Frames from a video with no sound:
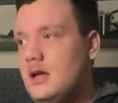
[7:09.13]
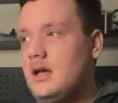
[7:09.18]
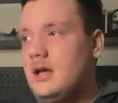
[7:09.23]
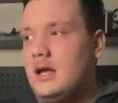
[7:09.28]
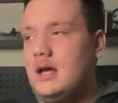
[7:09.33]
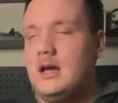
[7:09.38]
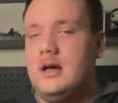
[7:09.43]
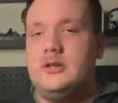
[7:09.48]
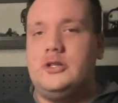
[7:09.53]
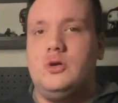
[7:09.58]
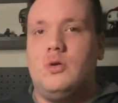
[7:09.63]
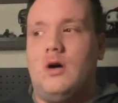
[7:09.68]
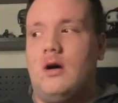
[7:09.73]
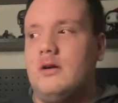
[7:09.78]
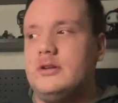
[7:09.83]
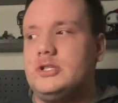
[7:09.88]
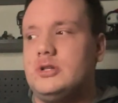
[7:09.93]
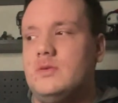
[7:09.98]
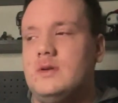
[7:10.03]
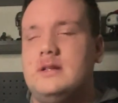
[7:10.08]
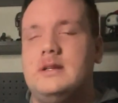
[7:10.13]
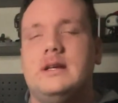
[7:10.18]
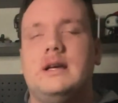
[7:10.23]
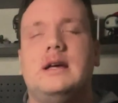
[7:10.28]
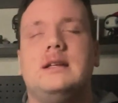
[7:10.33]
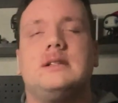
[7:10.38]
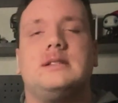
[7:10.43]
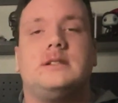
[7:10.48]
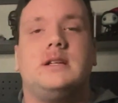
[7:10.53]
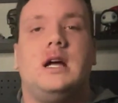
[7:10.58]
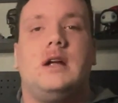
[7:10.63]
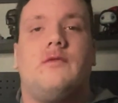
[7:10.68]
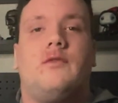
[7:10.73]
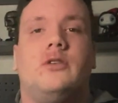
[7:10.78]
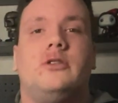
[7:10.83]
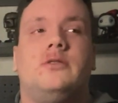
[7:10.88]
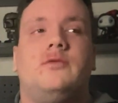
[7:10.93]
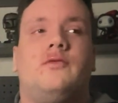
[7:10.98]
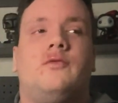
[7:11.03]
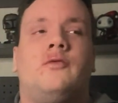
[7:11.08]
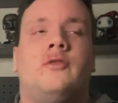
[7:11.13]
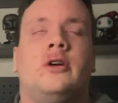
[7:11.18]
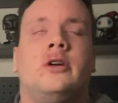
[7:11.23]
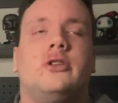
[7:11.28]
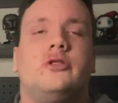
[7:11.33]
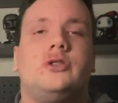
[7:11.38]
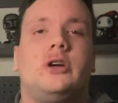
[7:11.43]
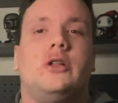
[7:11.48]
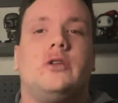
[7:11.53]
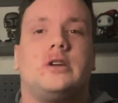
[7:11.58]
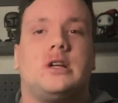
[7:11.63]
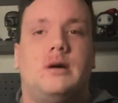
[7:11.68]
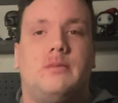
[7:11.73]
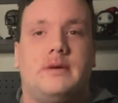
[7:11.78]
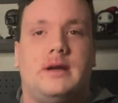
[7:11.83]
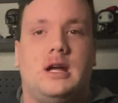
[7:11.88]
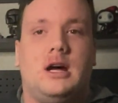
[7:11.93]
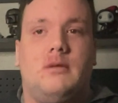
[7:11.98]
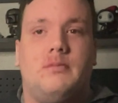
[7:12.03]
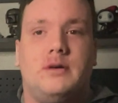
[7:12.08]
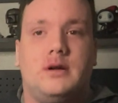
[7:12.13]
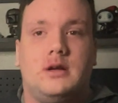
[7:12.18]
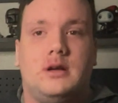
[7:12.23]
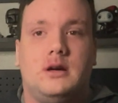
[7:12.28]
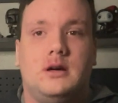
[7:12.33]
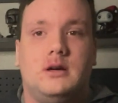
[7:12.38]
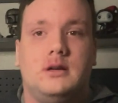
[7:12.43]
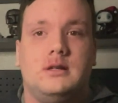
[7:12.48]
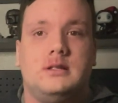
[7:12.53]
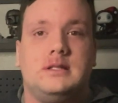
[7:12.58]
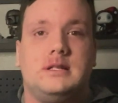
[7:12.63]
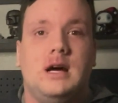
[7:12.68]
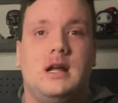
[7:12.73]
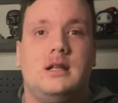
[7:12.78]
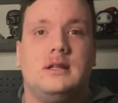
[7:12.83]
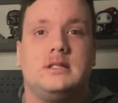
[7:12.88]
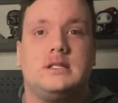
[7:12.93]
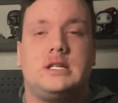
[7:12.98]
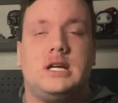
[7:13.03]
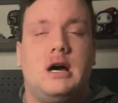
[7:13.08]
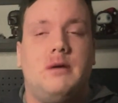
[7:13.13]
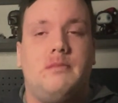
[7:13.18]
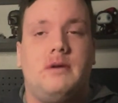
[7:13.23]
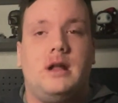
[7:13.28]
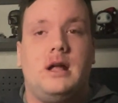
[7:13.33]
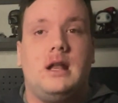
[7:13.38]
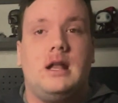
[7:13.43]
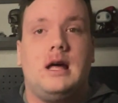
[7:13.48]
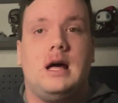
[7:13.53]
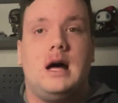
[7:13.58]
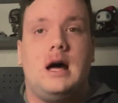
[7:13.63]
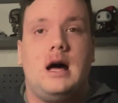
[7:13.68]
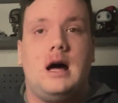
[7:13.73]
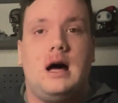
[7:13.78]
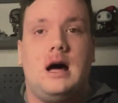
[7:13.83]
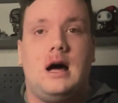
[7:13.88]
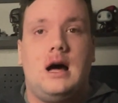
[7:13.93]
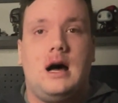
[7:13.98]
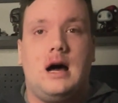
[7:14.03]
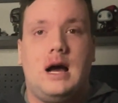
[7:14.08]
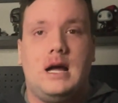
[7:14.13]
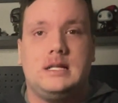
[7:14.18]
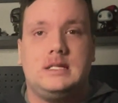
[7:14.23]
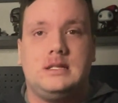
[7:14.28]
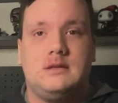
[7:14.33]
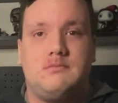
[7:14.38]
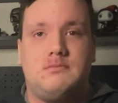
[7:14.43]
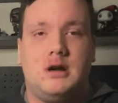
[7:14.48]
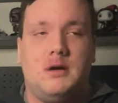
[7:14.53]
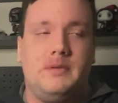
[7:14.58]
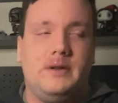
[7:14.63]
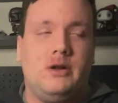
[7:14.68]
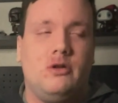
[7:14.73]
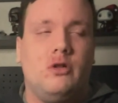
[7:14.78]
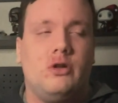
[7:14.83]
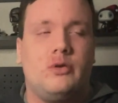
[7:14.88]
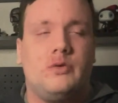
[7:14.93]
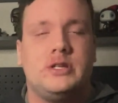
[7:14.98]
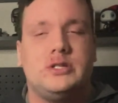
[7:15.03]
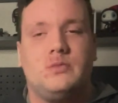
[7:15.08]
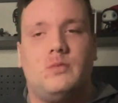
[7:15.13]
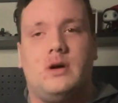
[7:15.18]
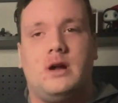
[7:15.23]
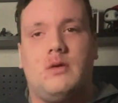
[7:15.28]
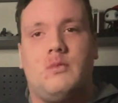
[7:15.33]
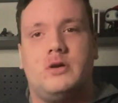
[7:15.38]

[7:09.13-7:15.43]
And who also is excited for the trailer coming out, because that is coming in hot. Probably the only reason why I'm